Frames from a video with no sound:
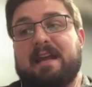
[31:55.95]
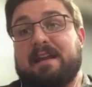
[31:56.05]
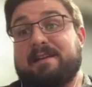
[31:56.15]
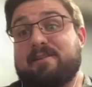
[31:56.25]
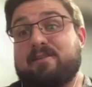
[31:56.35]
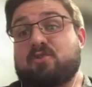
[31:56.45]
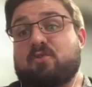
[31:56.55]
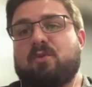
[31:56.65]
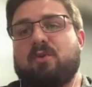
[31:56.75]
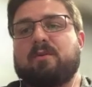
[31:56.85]
into the
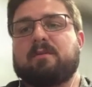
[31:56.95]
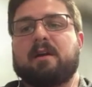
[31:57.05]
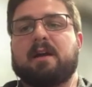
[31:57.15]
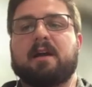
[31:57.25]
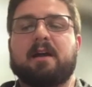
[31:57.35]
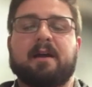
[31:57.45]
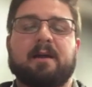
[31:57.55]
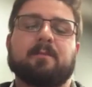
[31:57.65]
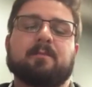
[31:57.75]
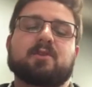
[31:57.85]
school.
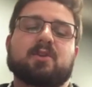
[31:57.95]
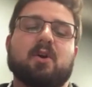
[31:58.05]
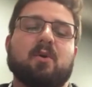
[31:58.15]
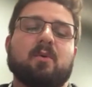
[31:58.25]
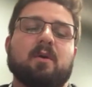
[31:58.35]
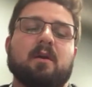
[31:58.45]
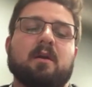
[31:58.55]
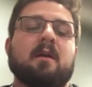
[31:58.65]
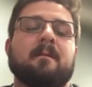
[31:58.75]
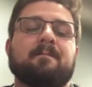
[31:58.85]
So
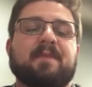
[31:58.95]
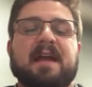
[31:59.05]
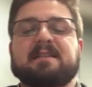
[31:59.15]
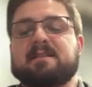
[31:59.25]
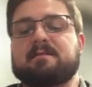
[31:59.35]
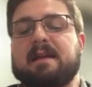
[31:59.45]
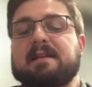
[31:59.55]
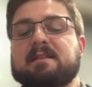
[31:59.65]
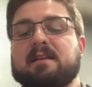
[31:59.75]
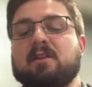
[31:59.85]
that's
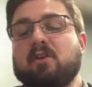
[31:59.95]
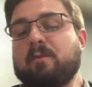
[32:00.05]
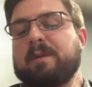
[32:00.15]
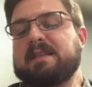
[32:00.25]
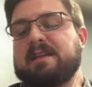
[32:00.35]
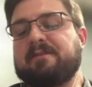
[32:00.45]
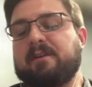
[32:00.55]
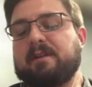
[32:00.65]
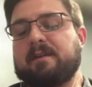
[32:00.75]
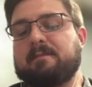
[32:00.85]
a little bit
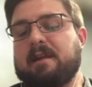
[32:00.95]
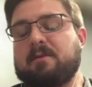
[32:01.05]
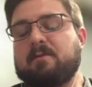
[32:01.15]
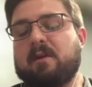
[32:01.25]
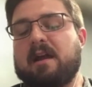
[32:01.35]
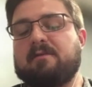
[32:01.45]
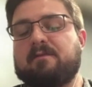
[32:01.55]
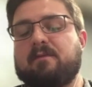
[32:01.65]
different than maybe what I've